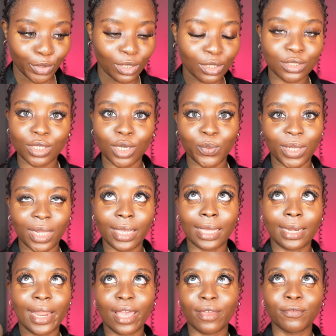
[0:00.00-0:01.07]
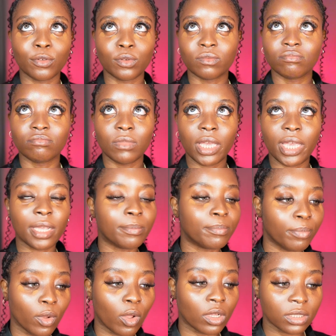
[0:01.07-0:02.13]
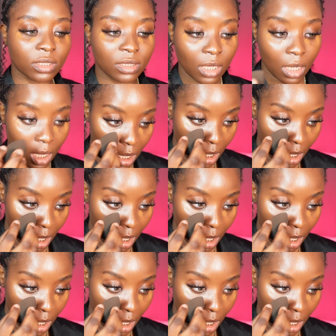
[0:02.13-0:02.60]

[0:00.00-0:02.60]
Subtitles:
You can start with like an iPhone 8 Plus